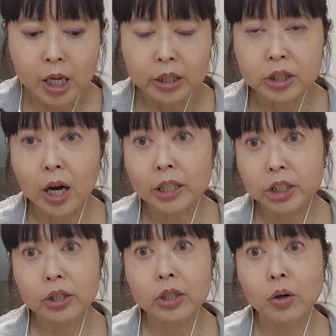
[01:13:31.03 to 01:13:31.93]

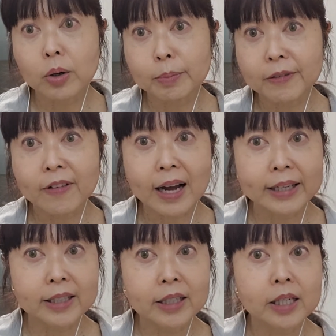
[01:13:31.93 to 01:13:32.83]
doctor or
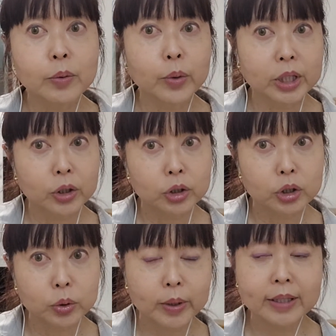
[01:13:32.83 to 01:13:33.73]
provider when you're
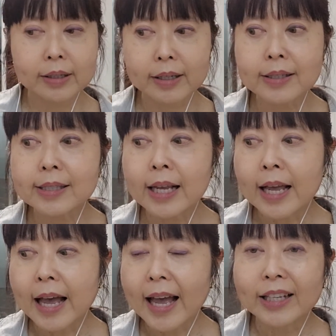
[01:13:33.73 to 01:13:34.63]
doing this.
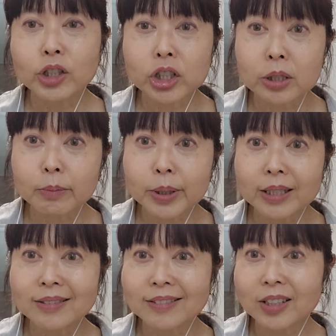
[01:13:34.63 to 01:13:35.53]
And you shouldn't
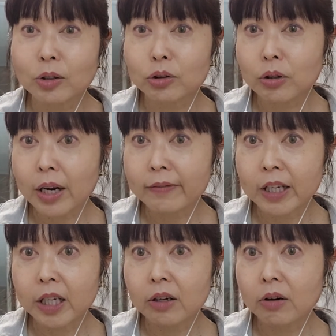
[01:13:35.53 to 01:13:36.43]
be,
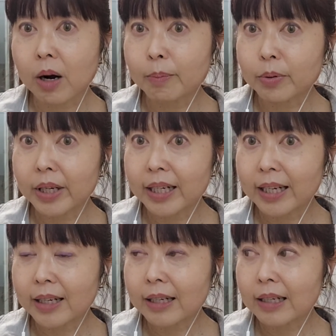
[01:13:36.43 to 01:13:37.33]
driving or
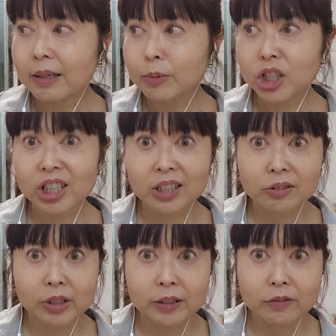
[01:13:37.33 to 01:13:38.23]
operating
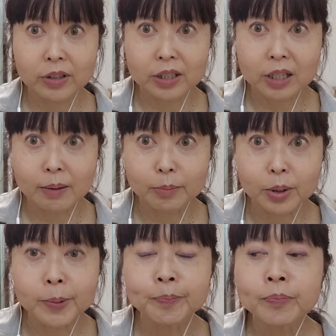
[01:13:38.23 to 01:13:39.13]
machinery, for
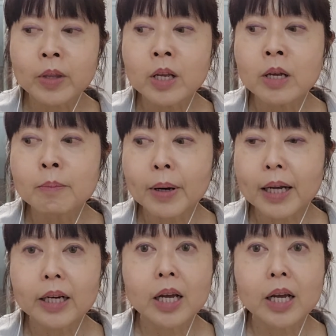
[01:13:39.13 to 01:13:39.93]
example. But